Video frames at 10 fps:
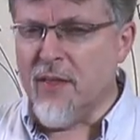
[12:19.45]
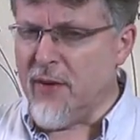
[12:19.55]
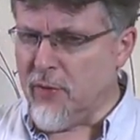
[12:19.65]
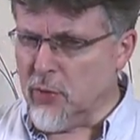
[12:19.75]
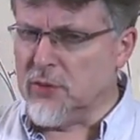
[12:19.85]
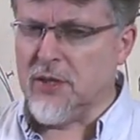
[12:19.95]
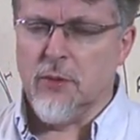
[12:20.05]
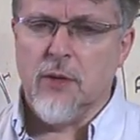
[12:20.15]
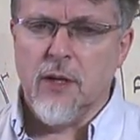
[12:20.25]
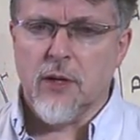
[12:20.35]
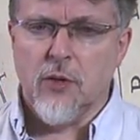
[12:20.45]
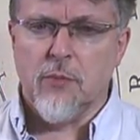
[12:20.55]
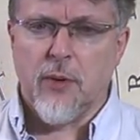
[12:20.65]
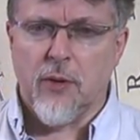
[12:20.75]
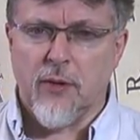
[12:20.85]
There are also good
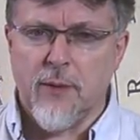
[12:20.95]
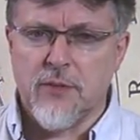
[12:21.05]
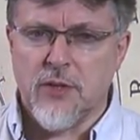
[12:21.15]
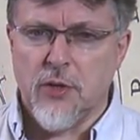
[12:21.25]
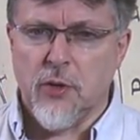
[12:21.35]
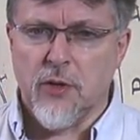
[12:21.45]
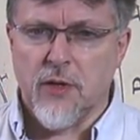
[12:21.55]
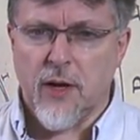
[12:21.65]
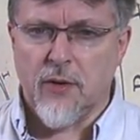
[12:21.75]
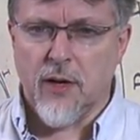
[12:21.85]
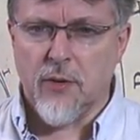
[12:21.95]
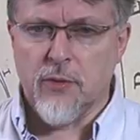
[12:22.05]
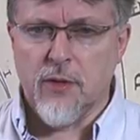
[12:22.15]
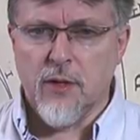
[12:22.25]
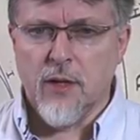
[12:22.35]
programs that you can
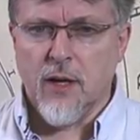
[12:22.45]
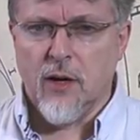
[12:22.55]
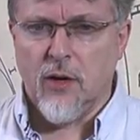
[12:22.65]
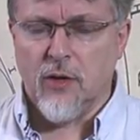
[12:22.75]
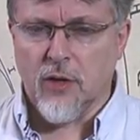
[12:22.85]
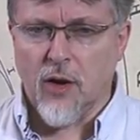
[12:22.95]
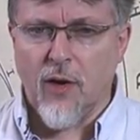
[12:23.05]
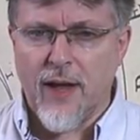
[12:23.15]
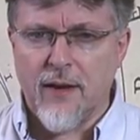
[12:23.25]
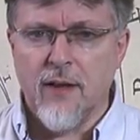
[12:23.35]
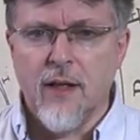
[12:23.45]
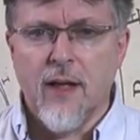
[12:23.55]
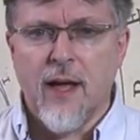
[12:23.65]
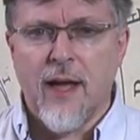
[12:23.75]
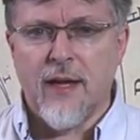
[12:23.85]
download uh, online,
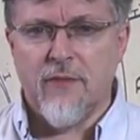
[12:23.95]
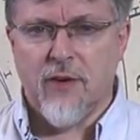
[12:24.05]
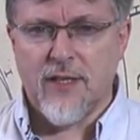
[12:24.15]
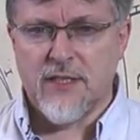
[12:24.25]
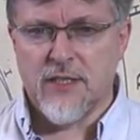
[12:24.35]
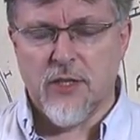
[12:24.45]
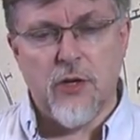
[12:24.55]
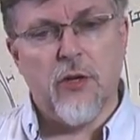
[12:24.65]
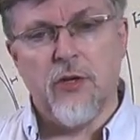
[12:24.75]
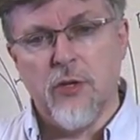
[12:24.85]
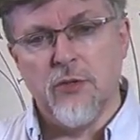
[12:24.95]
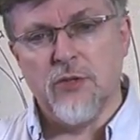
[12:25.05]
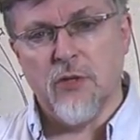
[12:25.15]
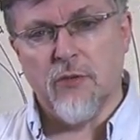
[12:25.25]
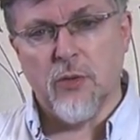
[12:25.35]
and devices that you can
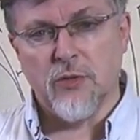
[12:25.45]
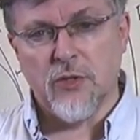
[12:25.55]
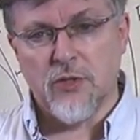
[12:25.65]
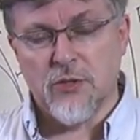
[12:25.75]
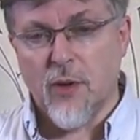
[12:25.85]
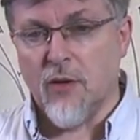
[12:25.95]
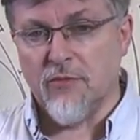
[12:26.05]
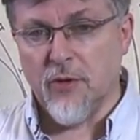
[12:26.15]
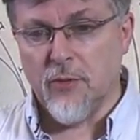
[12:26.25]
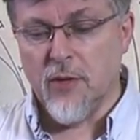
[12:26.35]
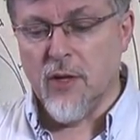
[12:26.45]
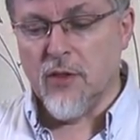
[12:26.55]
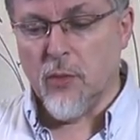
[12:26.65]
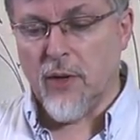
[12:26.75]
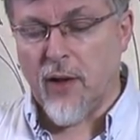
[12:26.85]
use, of course, on your smartphone
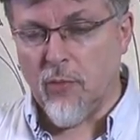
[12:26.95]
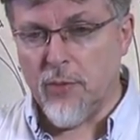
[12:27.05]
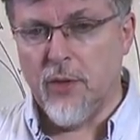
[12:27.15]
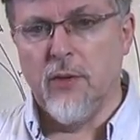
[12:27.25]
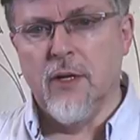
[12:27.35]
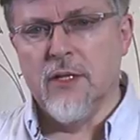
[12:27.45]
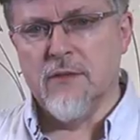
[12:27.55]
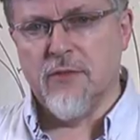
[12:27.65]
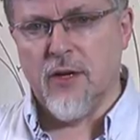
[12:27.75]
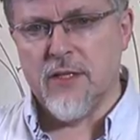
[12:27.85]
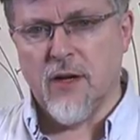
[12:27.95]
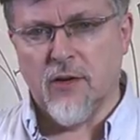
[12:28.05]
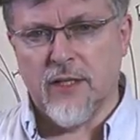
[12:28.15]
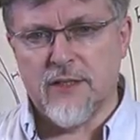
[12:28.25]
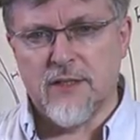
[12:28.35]
that would help you to find
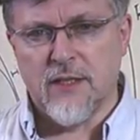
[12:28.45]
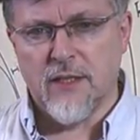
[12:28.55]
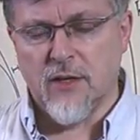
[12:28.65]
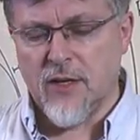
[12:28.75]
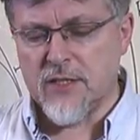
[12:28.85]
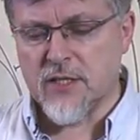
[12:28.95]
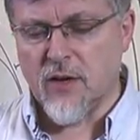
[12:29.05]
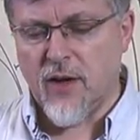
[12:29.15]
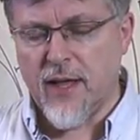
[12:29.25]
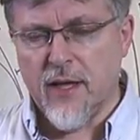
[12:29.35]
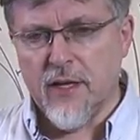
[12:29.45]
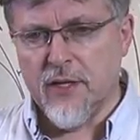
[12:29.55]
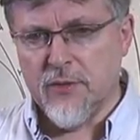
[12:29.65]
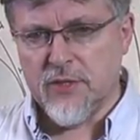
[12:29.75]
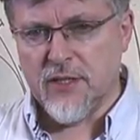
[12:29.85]
targets in the night sky
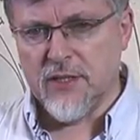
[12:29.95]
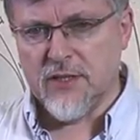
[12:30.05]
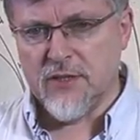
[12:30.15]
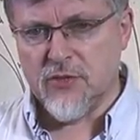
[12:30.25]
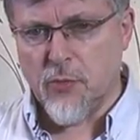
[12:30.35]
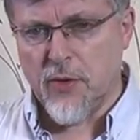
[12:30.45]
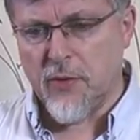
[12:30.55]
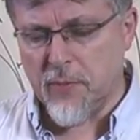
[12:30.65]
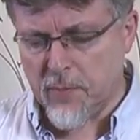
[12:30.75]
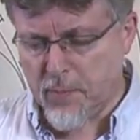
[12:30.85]
using this instrument.